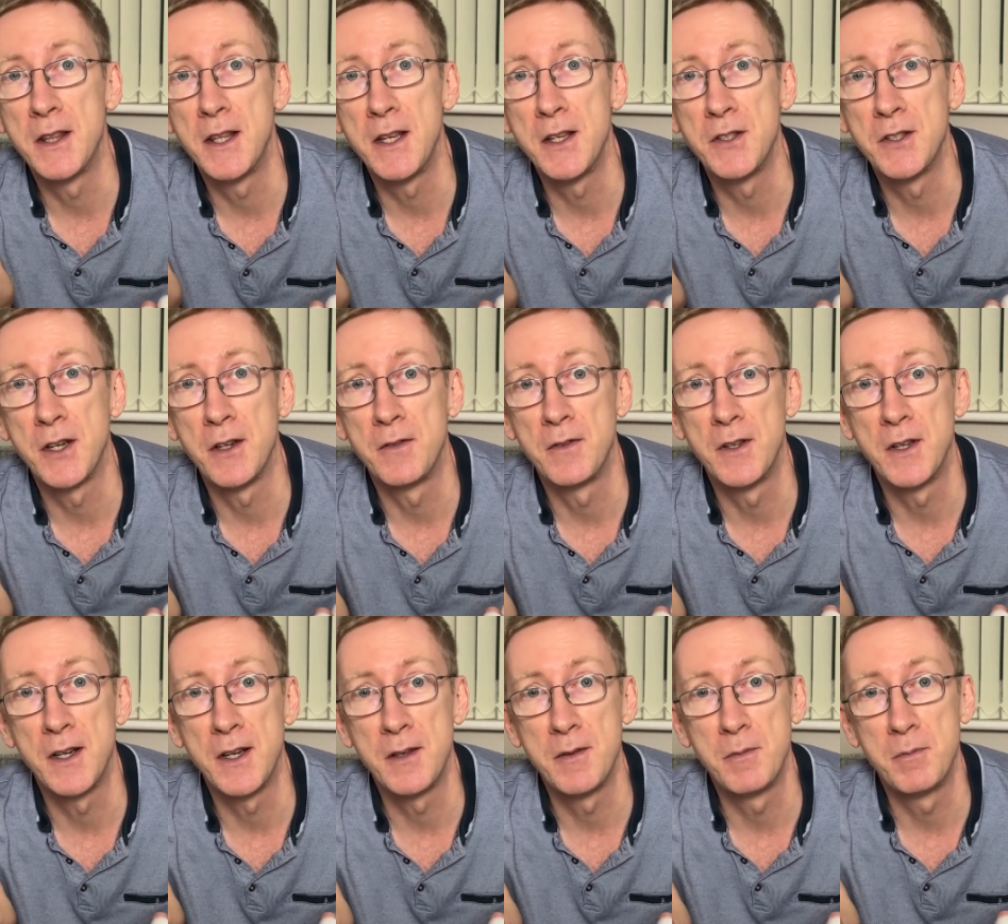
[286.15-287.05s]
soft
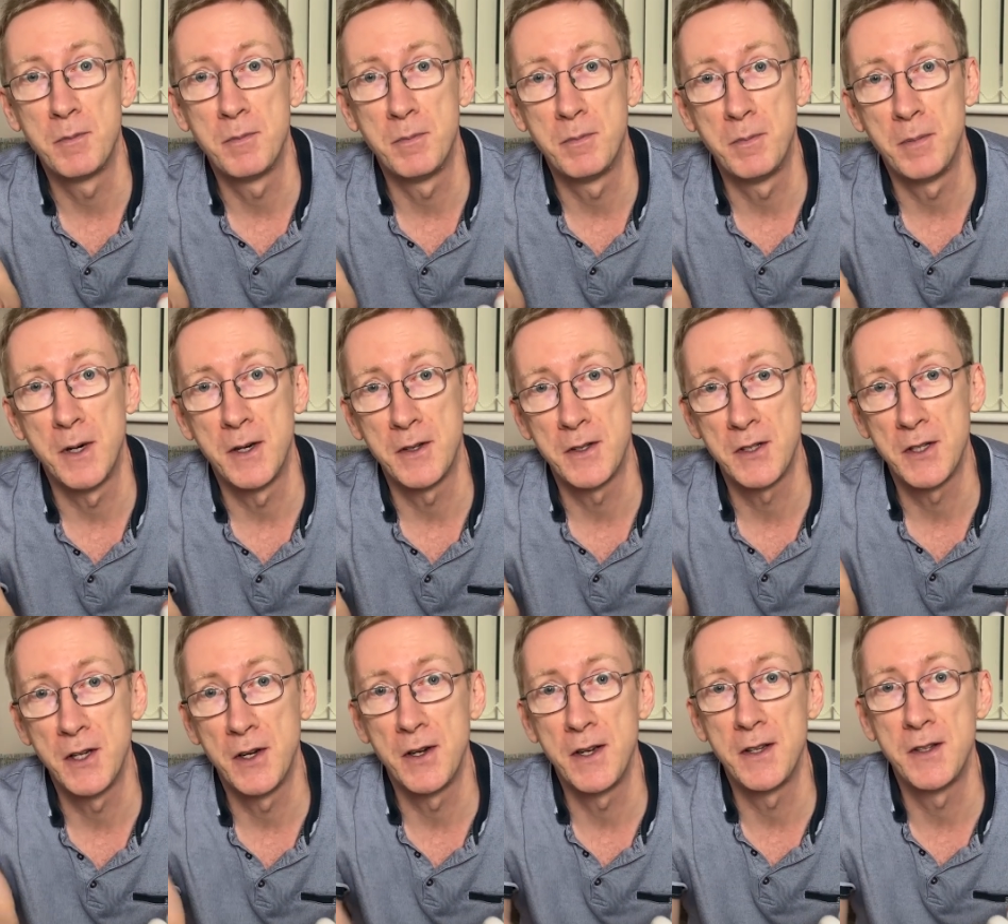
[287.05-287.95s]
light box
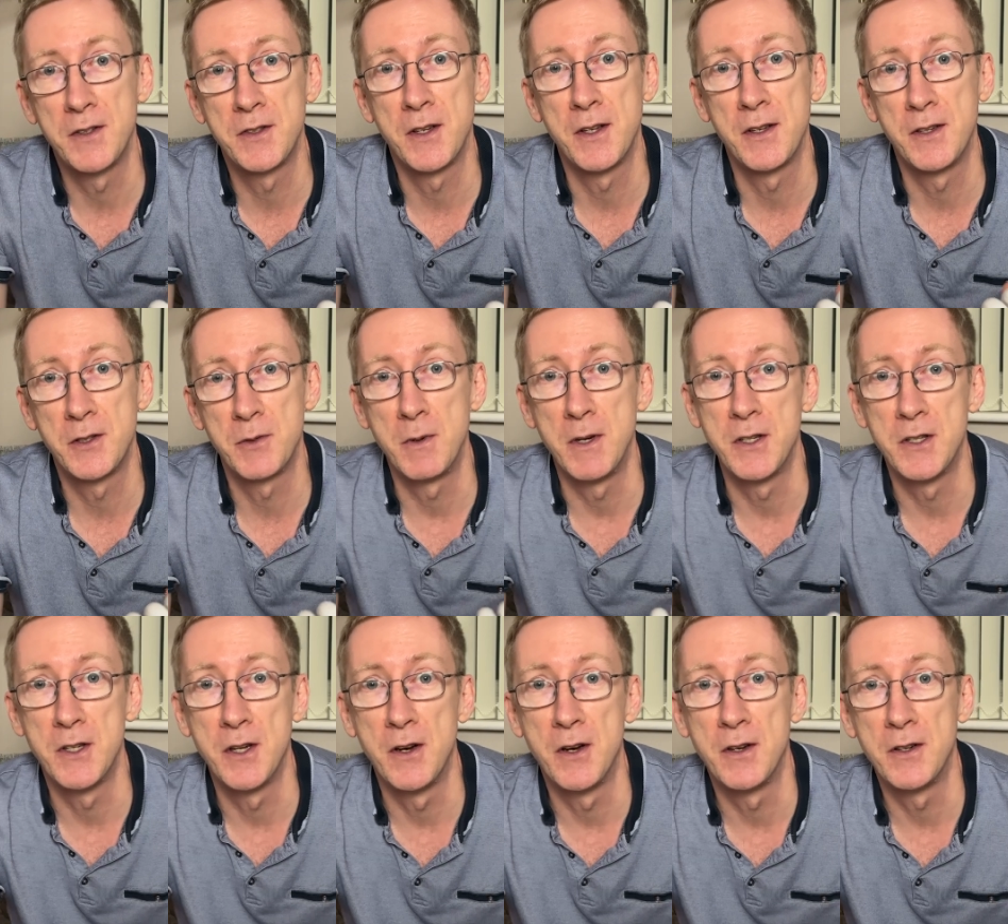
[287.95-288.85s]
lights
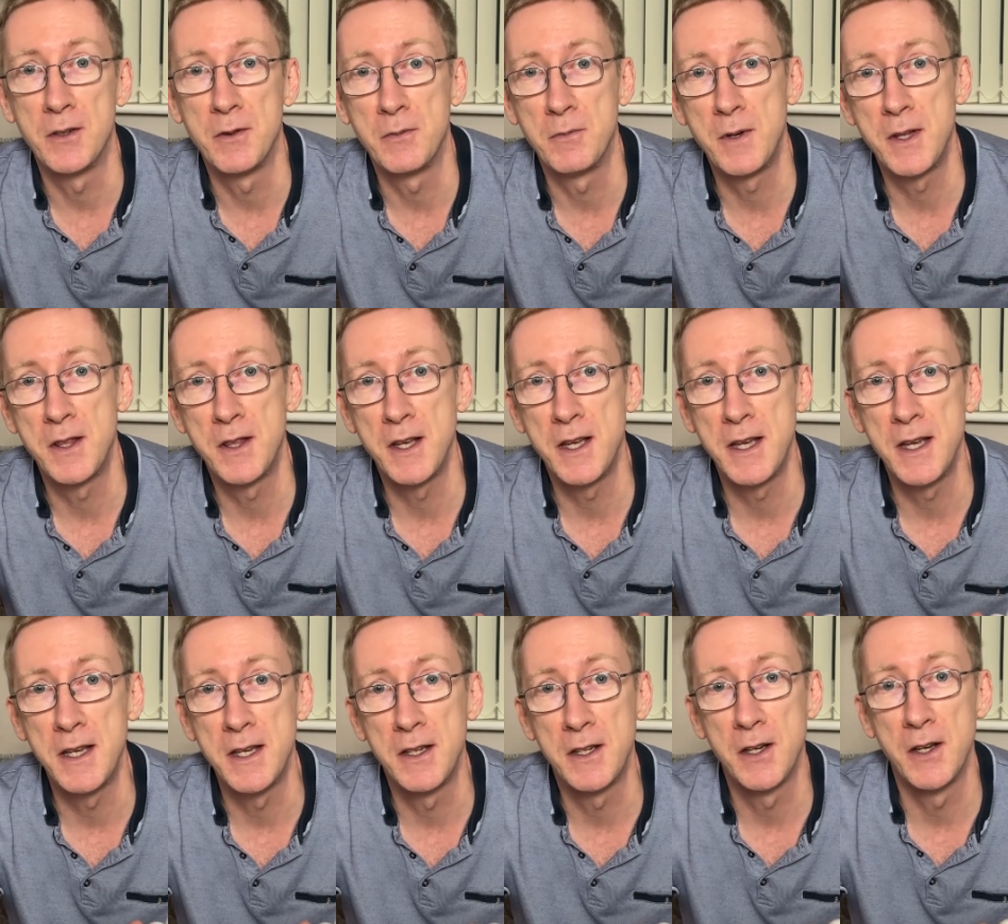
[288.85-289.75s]
switched on with
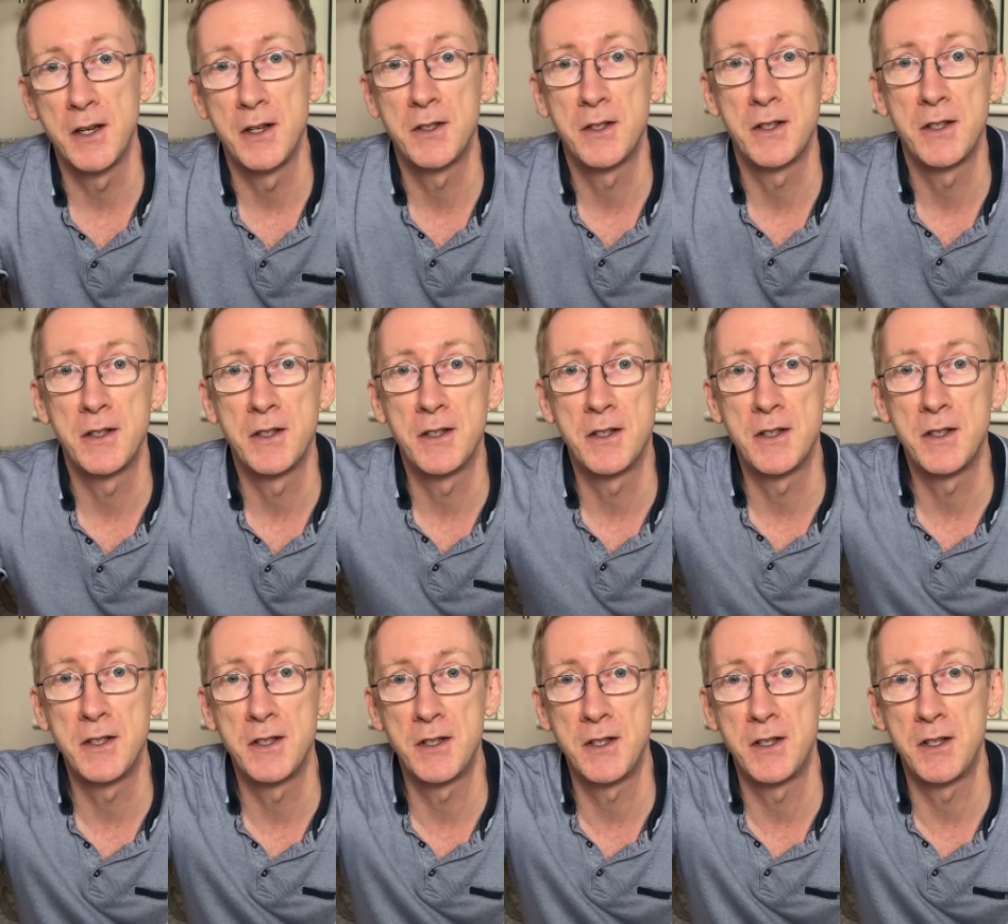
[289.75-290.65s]
the curtained
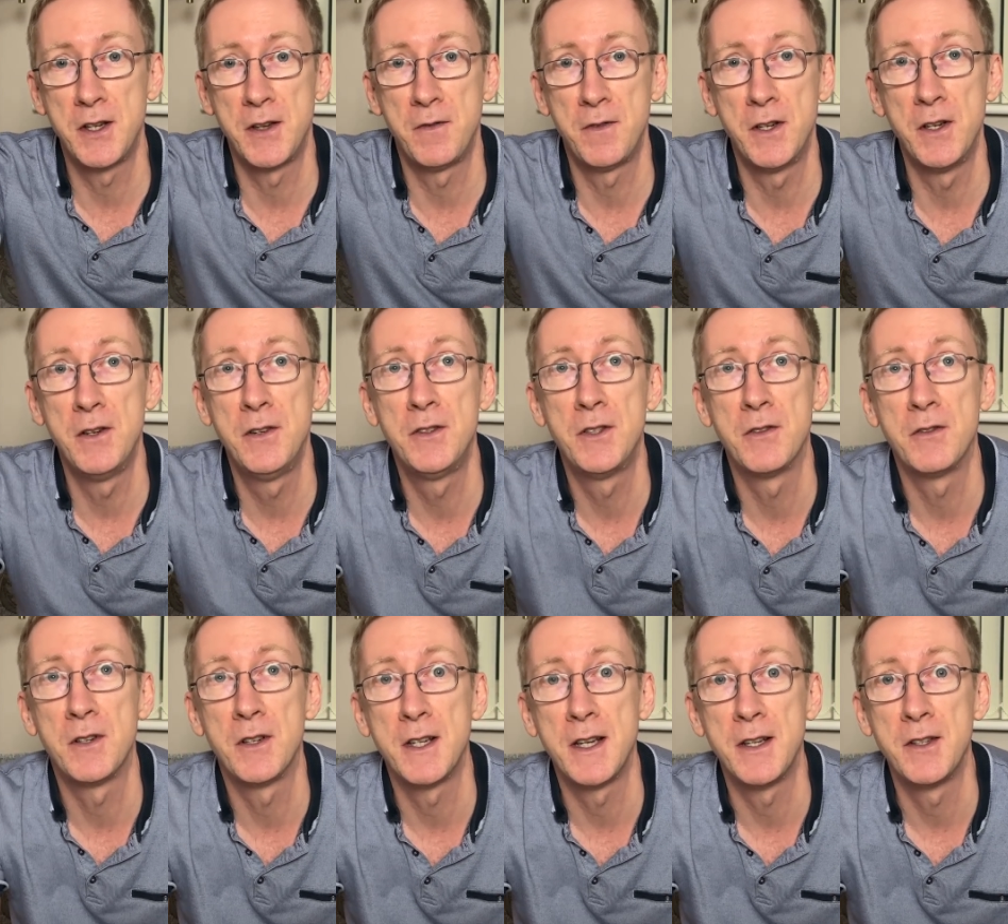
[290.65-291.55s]
diffuser
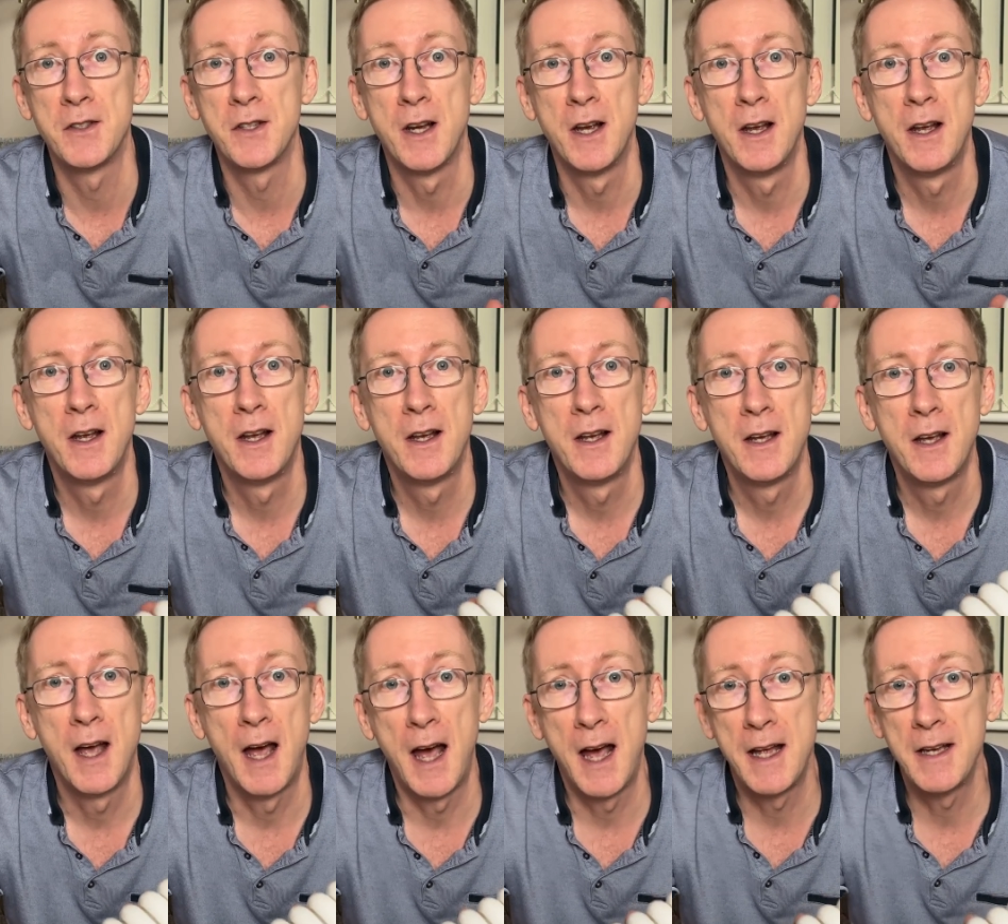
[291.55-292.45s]
on it.
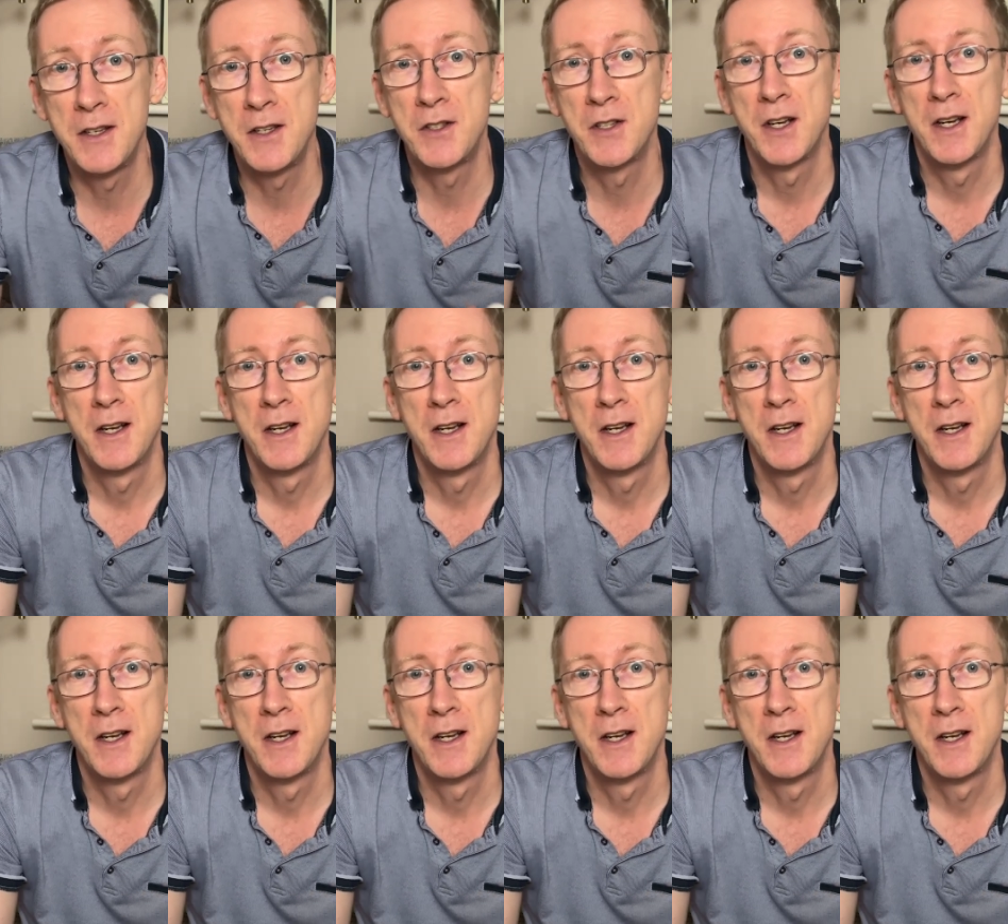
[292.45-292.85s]
And